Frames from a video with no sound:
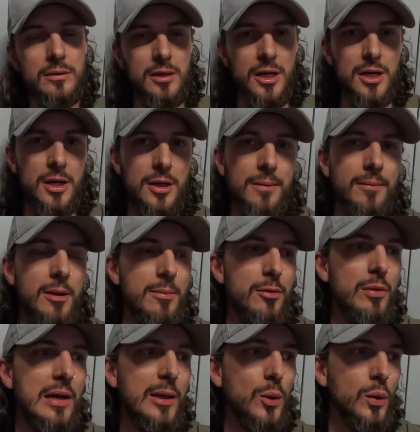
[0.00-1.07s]
you know, it'll be
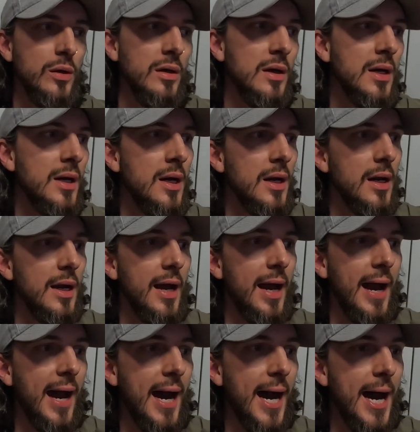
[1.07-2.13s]
really good.
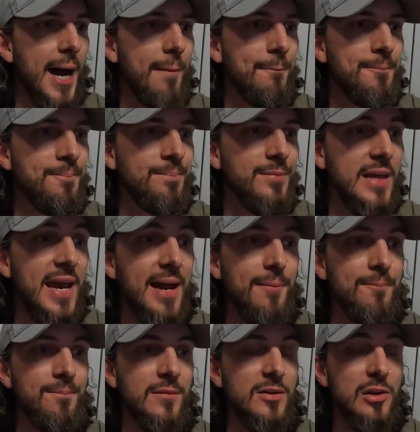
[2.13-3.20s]
Um, yeah,
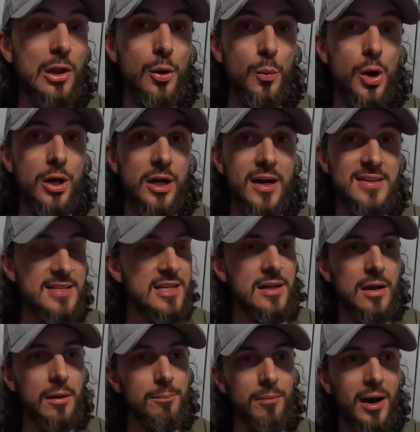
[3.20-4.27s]
it's a lot of work. I
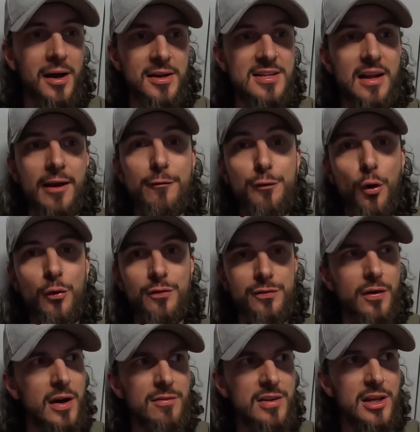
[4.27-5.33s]
did, I did like four,
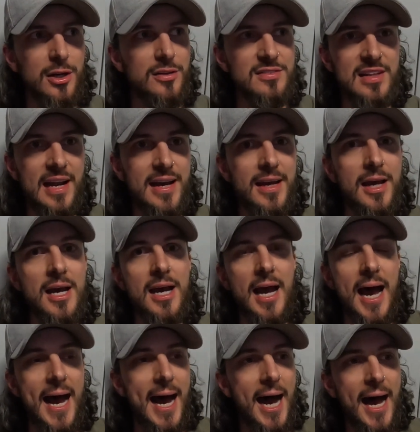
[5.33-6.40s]
five videos today.
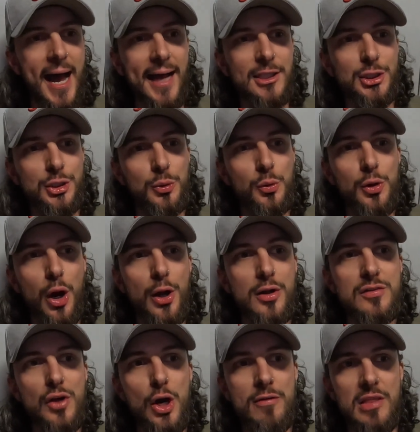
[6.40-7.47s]
Uh, as you will
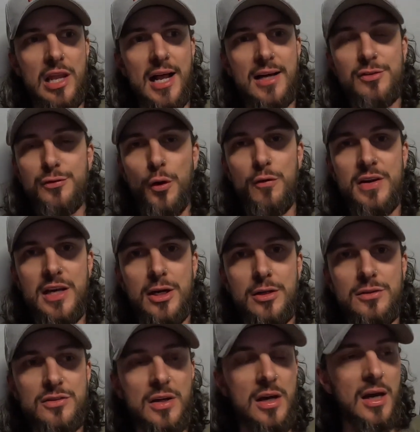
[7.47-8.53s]
notice over the last four
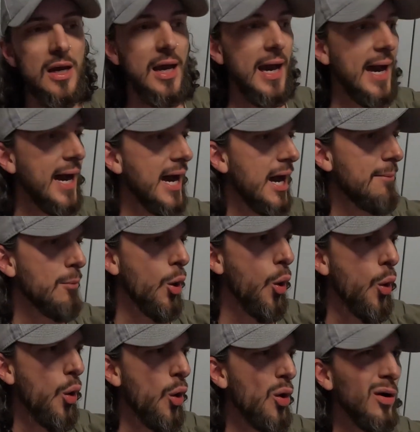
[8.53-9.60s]
videos, um,
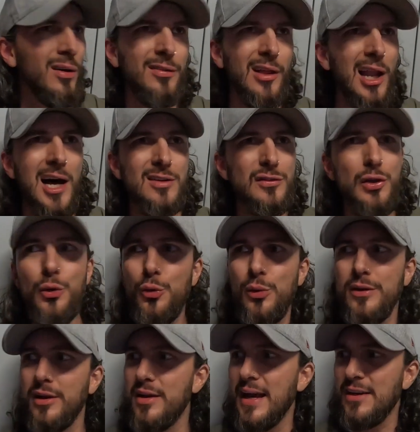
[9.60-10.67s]
or the last
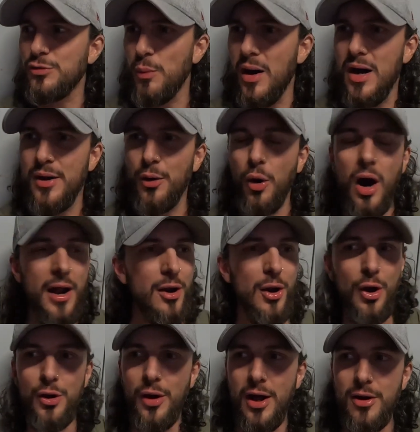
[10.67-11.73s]
two and the next one, or I don't
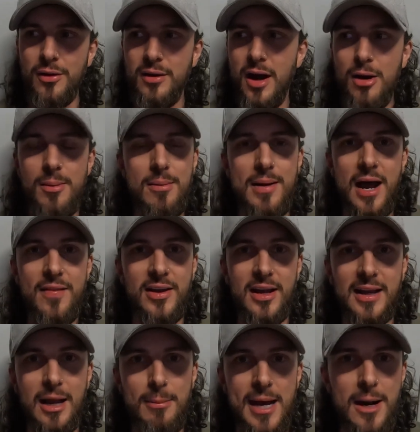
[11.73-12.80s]
know, I don't, can't remember how they're
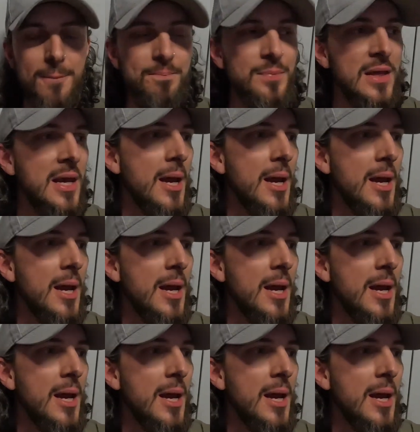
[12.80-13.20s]
gonna come out.